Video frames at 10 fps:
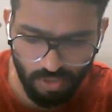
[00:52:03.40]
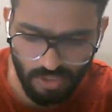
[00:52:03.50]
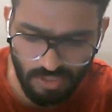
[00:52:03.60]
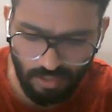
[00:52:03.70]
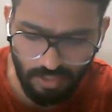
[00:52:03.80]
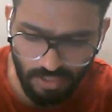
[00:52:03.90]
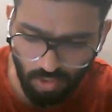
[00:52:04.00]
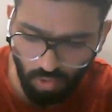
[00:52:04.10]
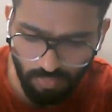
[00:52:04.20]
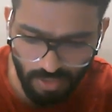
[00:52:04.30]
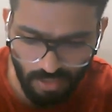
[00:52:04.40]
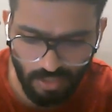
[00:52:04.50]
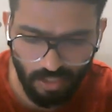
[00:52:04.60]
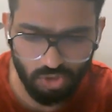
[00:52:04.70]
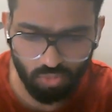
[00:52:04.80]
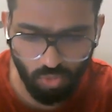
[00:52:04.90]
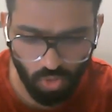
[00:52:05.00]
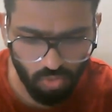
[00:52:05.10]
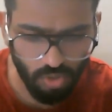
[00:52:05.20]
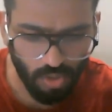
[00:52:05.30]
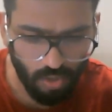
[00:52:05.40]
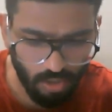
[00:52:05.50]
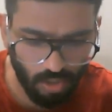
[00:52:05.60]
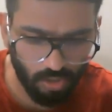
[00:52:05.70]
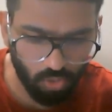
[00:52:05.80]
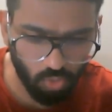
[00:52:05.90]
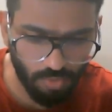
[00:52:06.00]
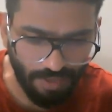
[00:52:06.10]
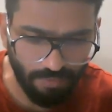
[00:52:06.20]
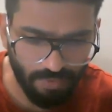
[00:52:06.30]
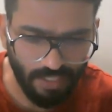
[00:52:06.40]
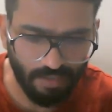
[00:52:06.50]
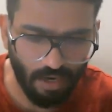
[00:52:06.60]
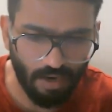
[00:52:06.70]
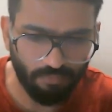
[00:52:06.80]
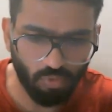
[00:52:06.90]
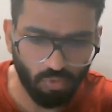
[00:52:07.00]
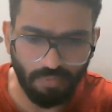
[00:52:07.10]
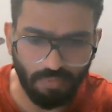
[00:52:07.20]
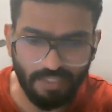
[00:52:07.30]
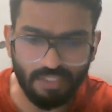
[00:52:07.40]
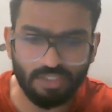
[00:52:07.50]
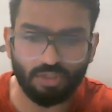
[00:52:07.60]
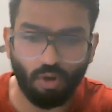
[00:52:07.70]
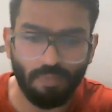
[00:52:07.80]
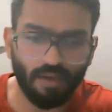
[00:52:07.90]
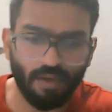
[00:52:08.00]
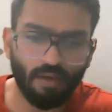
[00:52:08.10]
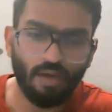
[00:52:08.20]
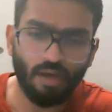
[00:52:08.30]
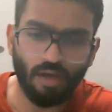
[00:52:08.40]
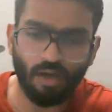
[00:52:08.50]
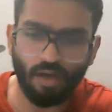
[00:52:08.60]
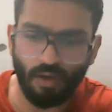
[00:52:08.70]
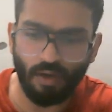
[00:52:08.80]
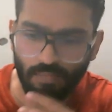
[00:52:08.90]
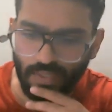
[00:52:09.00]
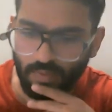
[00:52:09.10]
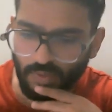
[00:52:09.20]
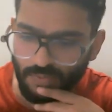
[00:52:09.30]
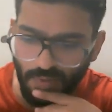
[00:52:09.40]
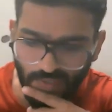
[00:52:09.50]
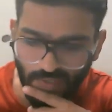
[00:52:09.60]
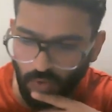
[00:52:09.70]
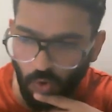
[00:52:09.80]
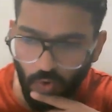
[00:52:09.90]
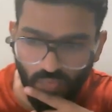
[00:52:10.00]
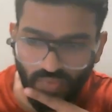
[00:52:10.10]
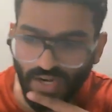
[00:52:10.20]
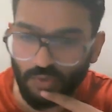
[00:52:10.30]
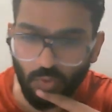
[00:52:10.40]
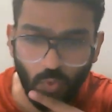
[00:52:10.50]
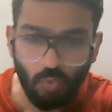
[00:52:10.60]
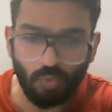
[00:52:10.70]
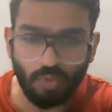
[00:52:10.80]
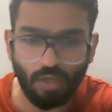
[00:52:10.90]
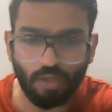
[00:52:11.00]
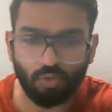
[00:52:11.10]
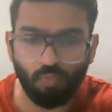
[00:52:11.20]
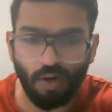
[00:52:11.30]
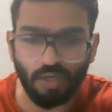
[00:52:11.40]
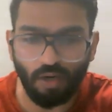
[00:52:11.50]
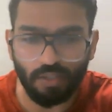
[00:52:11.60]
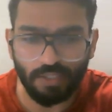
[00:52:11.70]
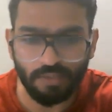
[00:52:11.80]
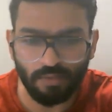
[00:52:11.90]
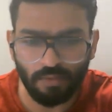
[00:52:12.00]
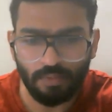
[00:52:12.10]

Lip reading: this stunting of middle class tomorrow. Do remind me that I have to complete this topic. It was part of that two-part article.